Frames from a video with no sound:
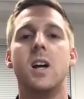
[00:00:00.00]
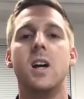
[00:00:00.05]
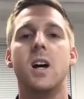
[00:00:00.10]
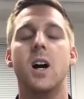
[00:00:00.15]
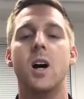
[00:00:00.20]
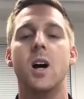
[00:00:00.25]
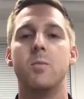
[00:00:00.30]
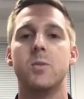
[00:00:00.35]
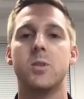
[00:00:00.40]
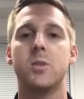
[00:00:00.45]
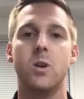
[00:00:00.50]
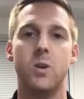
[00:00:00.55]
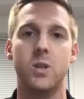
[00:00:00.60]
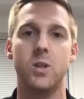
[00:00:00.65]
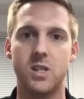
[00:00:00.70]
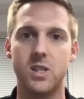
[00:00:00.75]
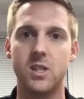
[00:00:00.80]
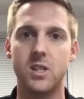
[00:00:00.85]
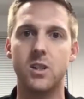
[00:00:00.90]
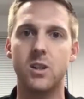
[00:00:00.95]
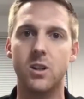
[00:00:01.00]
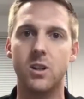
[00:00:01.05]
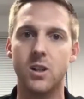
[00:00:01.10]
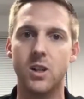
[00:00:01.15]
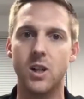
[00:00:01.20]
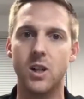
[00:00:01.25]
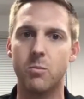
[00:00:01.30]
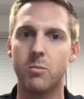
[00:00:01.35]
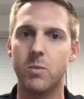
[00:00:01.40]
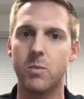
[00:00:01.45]
Um, so it's
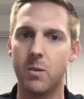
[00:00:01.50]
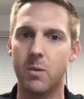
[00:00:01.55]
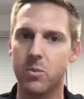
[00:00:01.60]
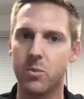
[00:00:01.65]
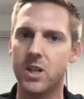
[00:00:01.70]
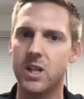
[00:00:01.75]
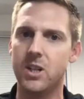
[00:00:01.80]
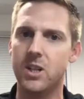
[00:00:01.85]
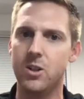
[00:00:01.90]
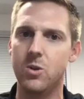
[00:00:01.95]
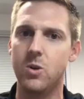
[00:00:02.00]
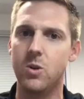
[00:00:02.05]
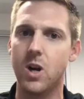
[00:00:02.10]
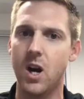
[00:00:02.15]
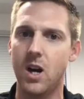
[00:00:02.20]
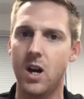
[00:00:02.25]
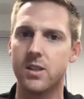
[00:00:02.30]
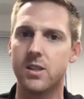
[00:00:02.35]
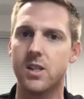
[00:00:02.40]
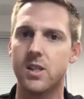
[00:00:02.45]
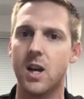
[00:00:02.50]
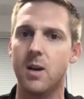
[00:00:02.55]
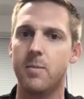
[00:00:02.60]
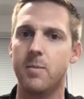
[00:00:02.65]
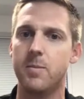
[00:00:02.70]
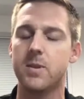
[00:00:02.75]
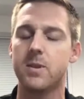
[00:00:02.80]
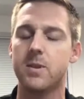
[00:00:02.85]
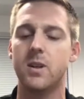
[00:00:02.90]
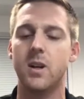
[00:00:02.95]
still a, a pretty new
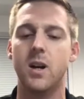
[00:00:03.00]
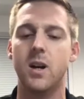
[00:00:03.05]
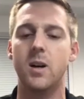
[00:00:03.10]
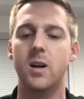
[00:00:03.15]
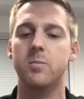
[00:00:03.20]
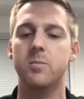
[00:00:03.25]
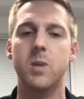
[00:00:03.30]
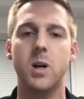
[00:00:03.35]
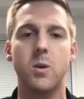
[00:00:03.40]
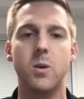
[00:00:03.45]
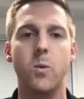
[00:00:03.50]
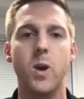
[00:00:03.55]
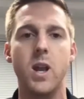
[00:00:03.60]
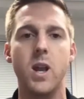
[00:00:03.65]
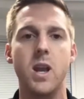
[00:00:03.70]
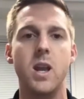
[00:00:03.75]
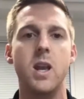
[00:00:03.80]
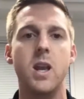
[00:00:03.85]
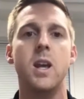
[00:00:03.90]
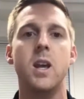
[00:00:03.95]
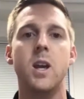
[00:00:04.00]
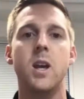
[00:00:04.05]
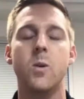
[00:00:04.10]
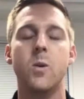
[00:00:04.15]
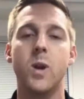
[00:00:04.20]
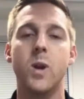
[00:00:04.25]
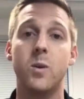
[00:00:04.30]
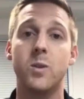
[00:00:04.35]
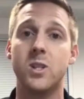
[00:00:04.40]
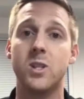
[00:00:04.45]
concept. Um, but when
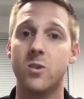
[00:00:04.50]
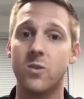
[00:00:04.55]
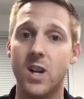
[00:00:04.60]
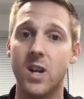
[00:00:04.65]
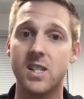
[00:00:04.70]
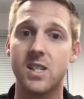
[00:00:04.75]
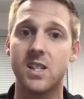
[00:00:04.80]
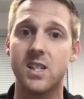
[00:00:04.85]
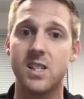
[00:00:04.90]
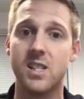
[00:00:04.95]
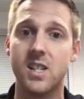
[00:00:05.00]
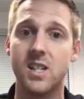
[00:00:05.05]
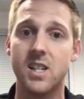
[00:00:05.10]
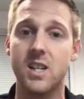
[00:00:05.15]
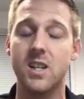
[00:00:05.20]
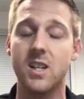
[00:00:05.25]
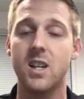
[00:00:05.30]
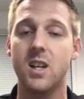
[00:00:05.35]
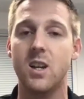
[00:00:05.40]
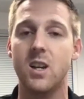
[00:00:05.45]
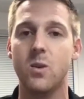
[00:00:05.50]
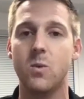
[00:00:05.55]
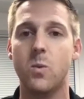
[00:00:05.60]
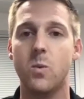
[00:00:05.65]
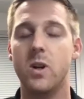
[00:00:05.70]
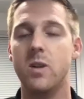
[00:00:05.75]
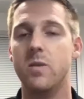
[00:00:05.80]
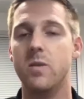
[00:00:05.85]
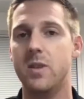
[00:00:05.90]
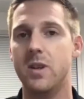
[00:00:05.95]
when I was in residency,
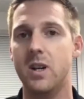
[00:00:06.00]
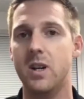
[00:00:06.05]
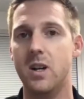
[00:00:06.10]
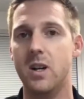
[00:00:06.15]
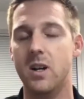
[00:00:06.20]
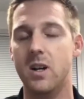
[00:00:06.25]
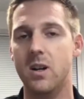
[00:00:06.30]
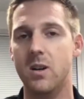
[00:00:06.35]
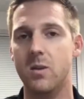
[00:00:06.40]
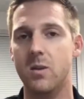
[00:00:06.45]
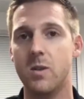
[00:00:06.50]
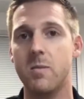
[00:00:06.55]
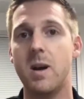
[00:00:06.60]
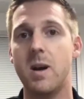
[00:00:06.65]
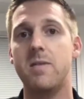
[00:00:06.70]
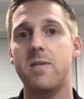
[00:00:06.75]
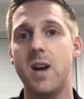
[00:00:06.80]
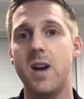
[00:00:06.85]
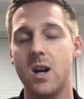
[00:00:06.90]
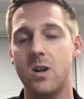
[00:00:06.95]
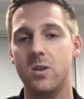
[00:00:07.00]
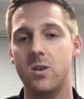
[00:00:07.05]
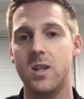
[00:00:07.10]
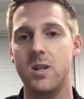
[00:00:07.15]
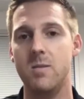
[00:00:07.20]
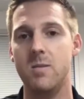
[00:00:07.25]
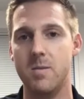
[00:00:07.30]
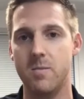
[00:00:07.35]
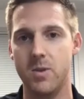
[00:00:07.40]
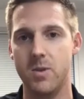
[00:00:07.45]
one of the one of my faculty
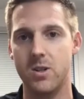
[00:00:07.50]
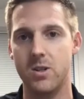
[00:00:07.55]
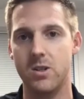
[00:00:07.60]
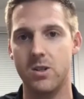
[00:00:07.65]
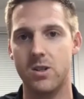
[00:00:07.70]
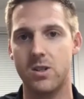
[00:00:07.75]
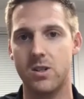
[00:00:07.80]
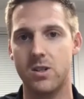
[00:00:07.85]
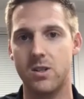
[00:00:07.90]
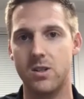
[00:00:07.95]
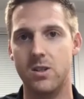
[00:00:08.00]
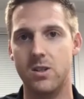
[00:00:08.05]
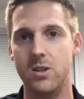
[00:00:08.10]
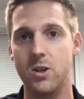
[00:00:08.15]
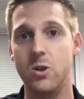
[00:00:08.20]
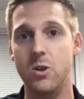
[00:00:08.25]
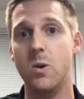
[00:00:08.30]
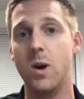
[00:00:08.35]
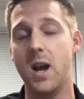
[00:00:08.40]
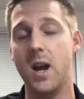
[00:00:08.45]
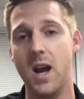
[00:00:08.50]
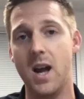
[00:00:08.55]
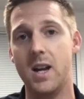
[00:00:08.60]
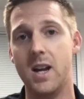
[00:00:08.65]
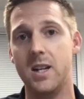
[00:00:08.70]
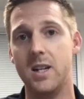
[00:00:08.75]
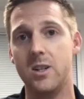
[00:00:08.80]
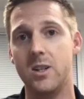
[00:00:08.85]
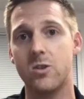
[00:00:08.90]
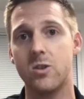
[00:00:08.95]
members knew I had
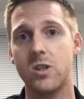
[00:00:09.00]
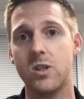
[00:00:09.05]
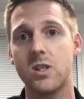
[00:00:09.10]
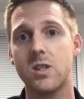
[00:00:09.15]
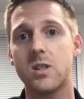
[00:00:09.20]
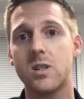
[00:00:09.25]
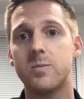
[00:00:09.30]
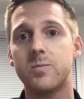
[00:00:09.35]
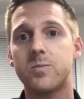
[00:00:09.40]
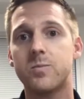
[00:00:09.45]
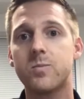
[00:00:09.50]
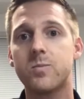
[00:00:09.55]
an interest